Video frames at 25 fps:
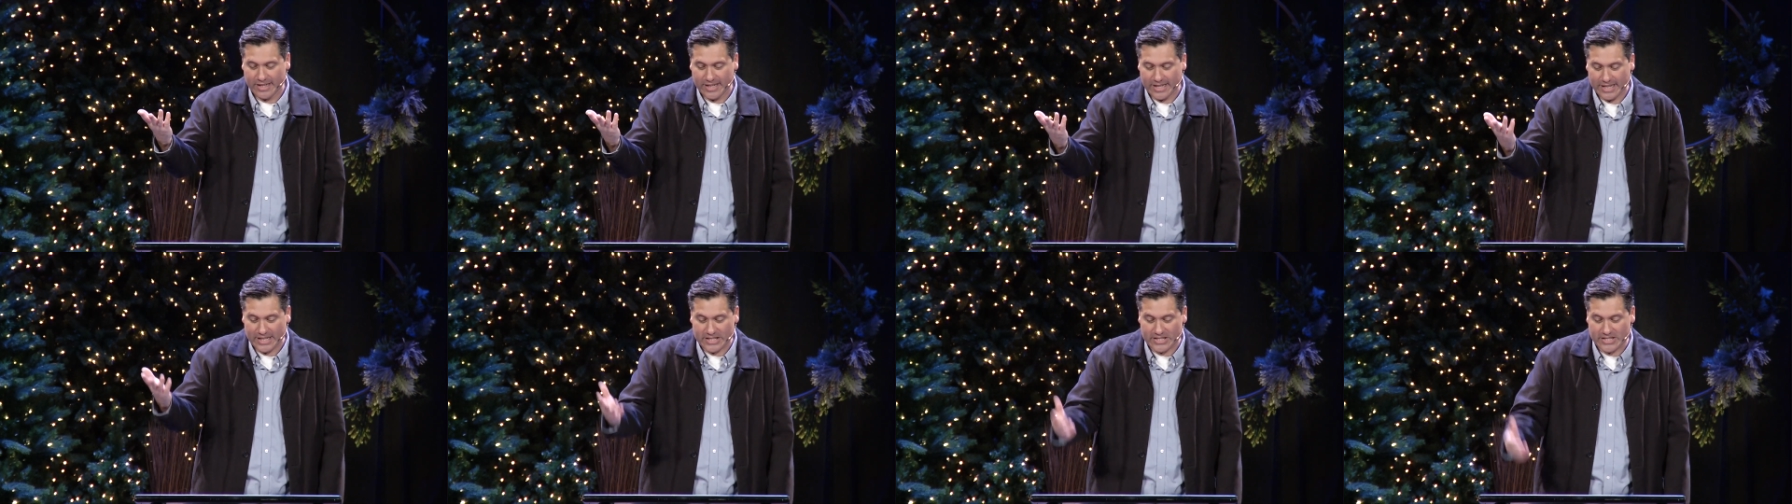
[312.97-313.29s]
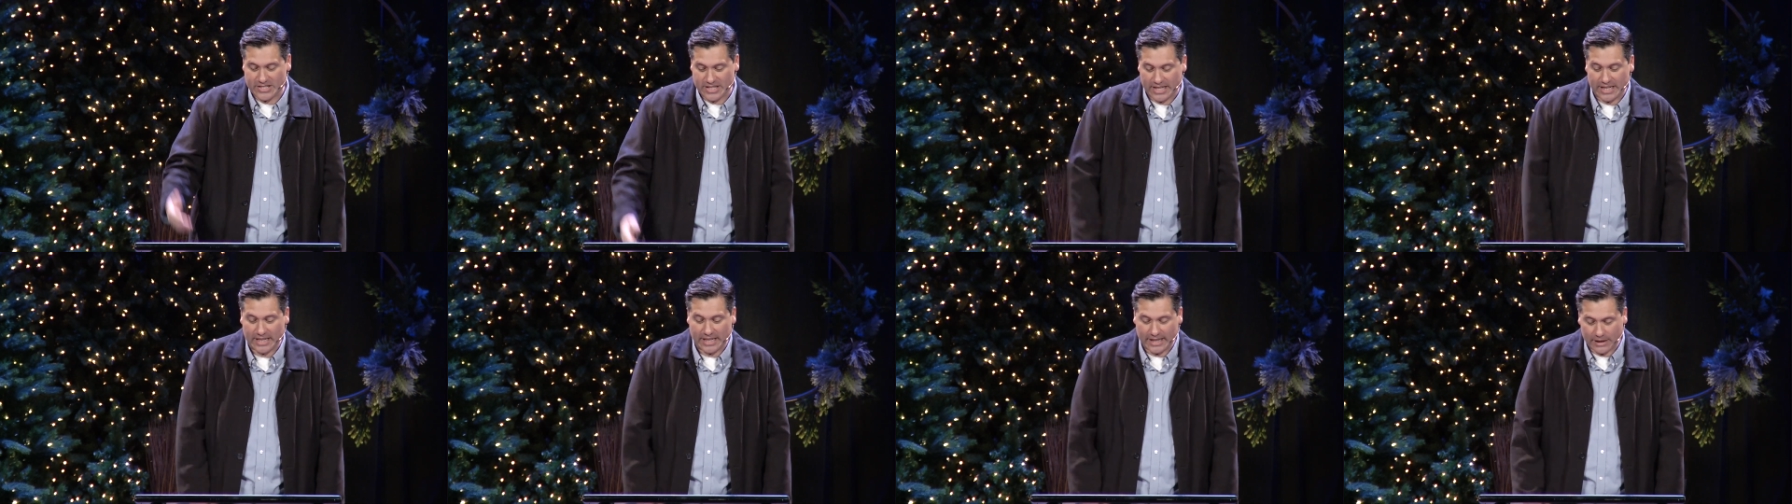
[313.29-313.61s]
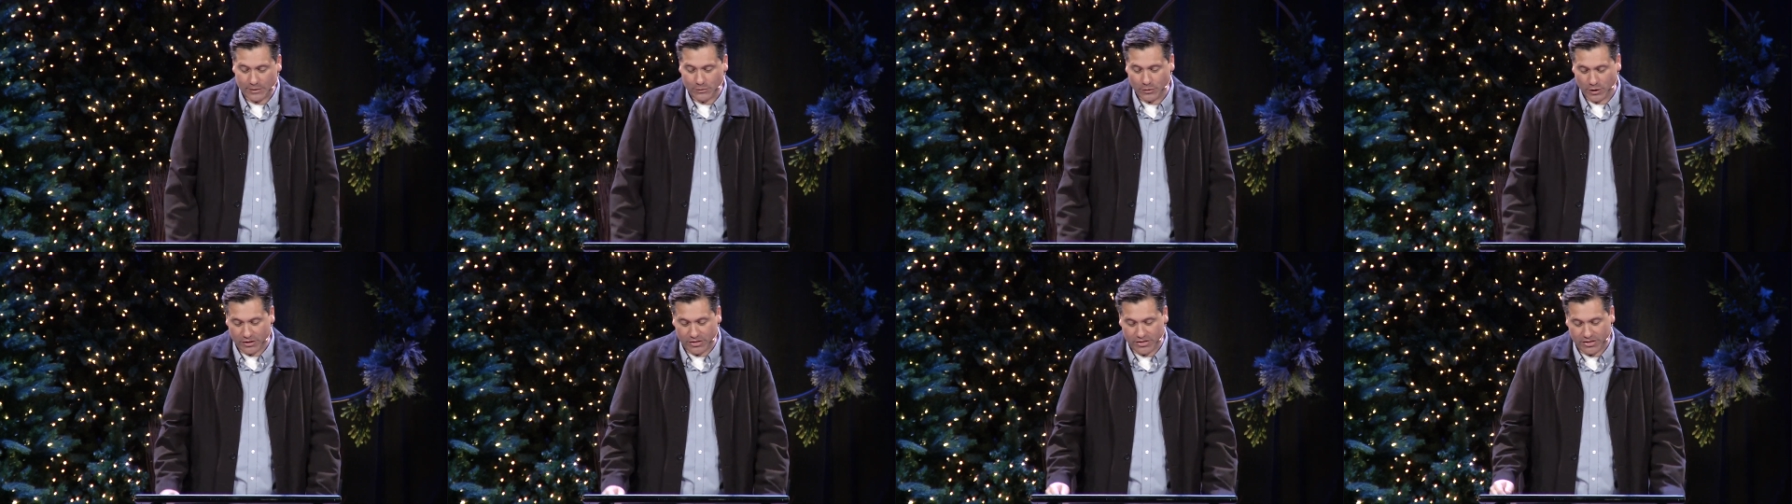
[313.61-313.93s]
He's
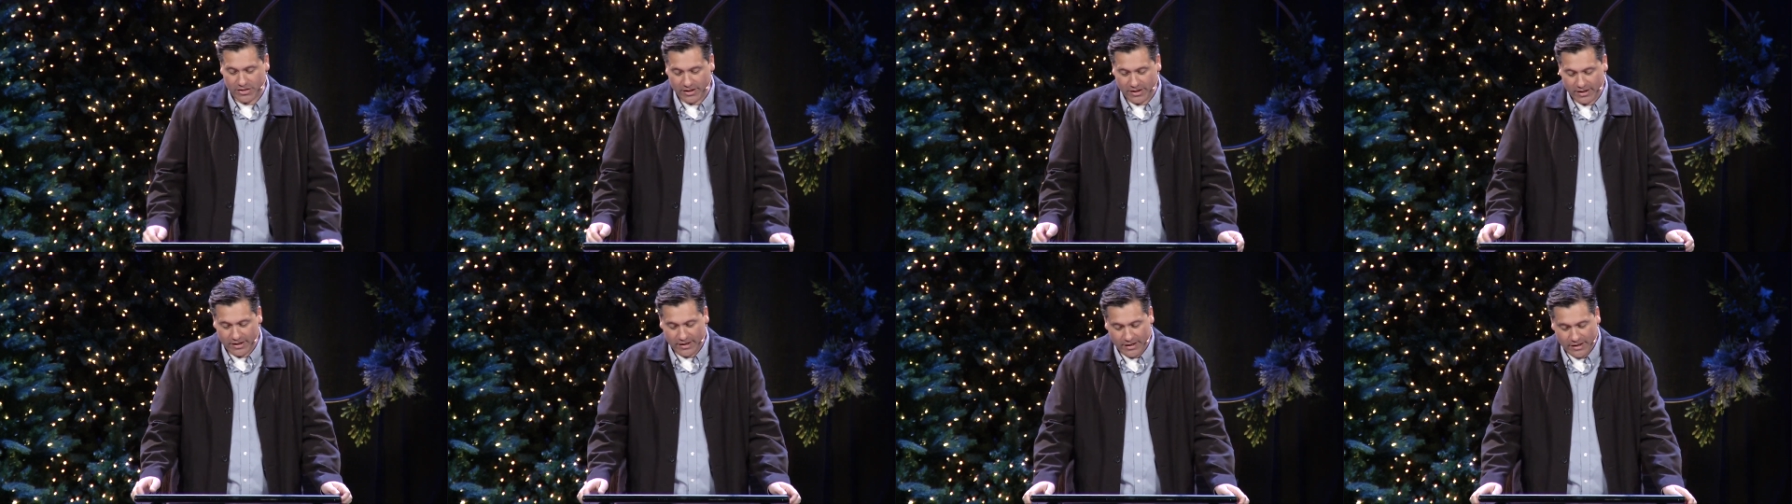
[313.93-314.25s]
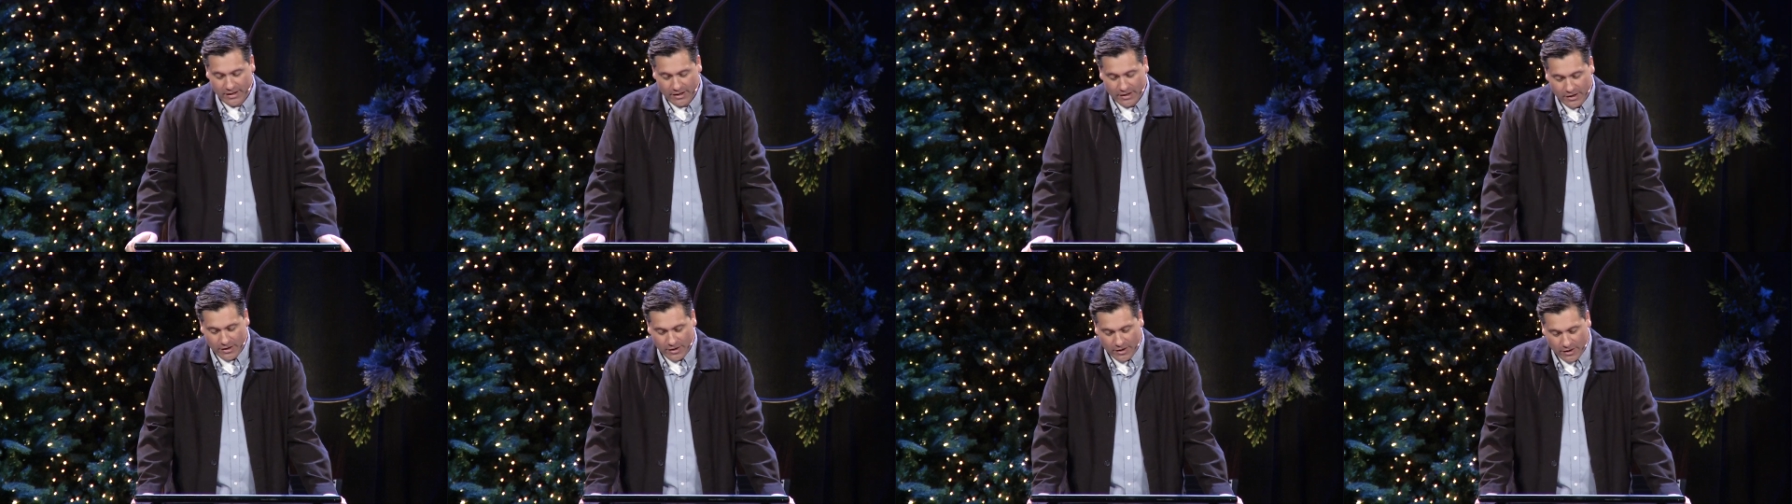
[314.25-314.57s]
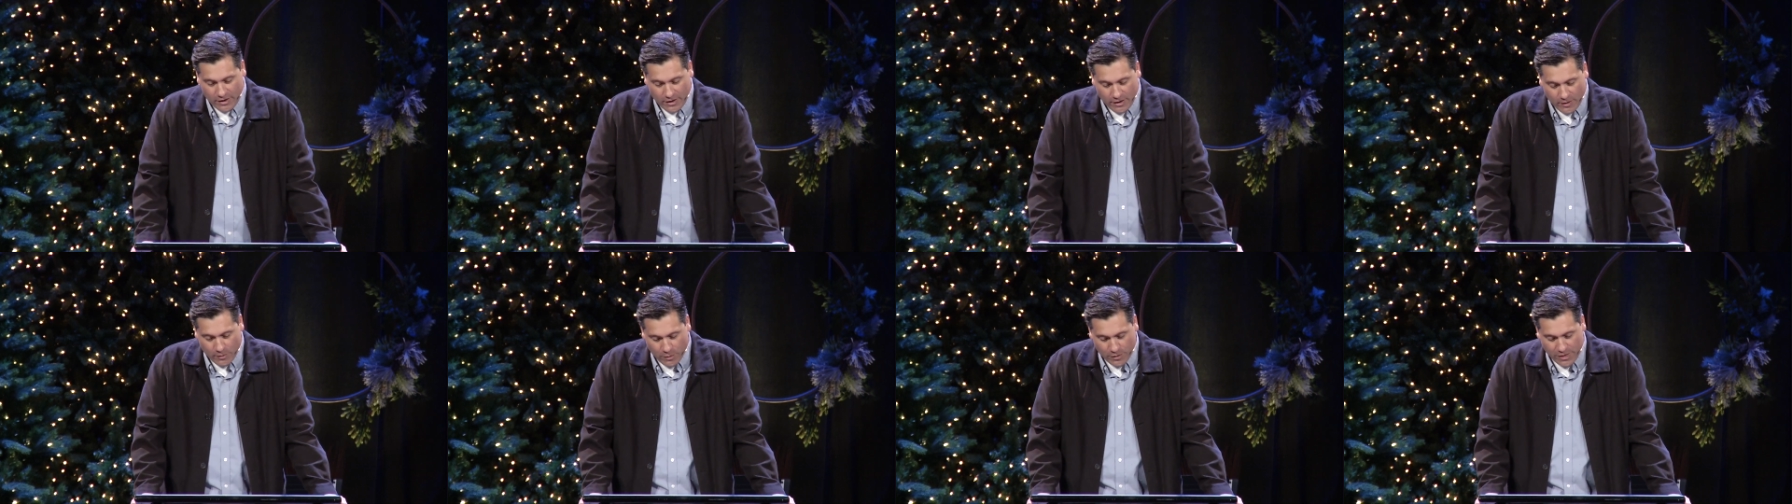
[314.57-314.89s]
dealing with,
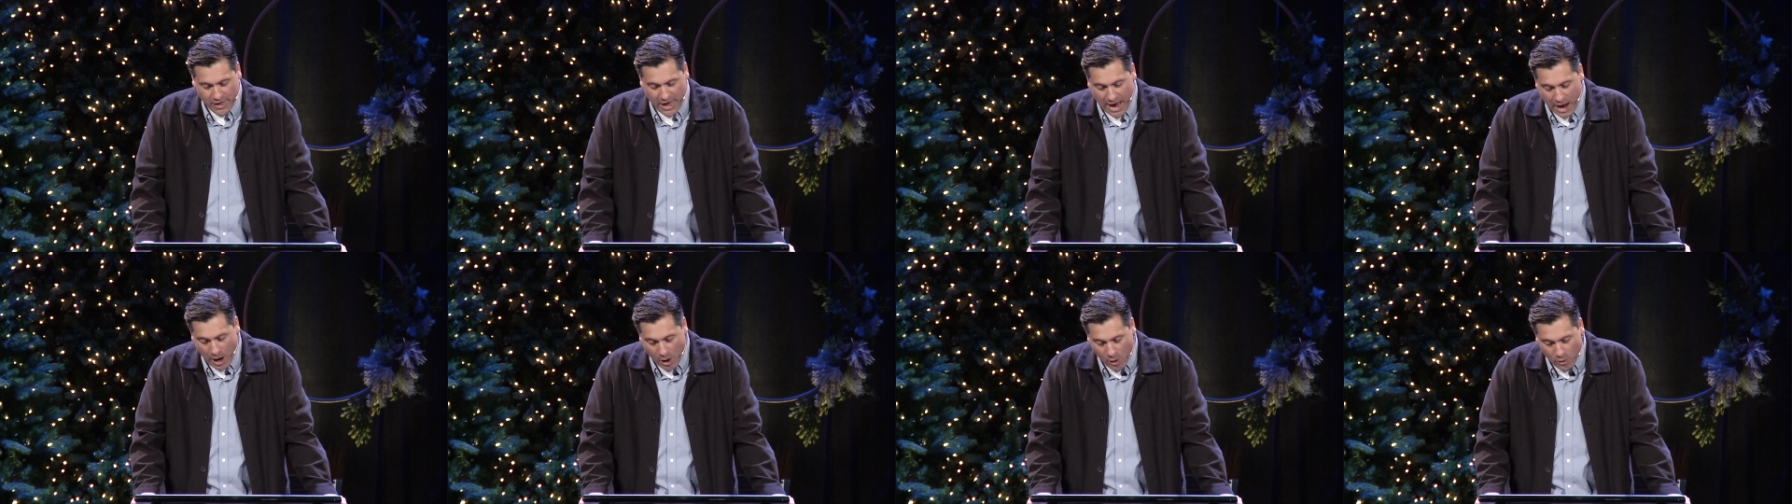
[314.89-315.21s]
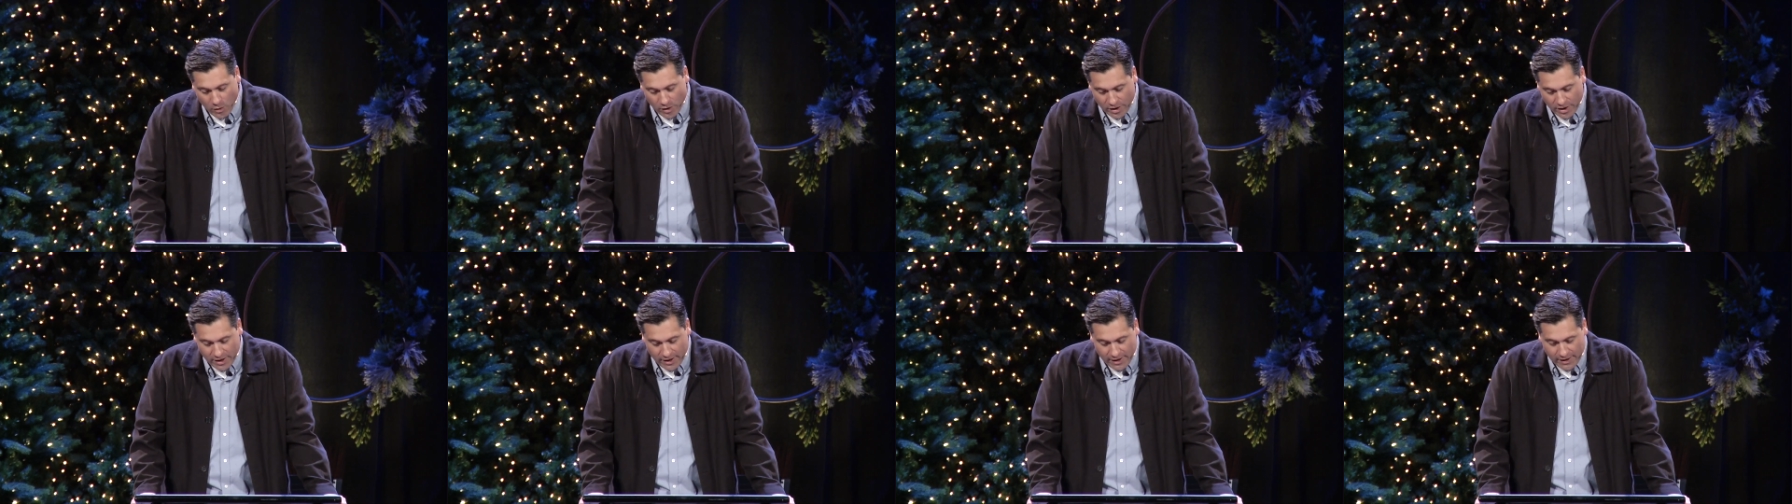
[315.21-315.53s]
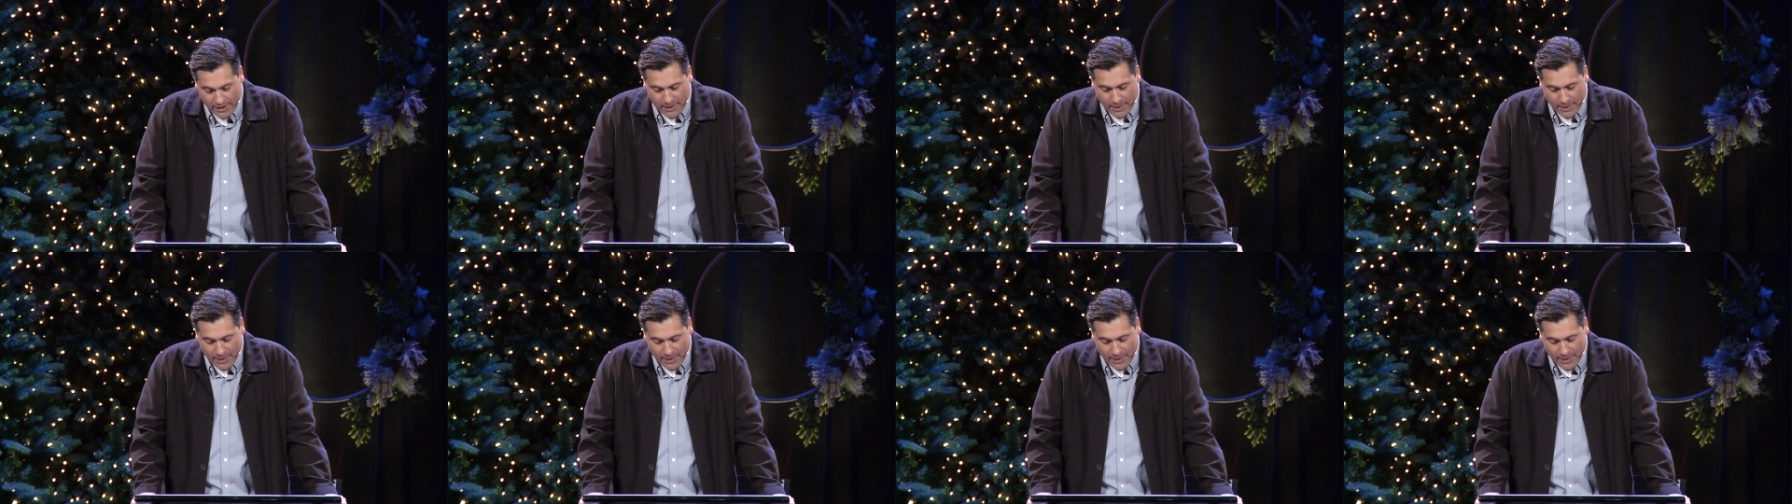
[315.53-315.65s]
with how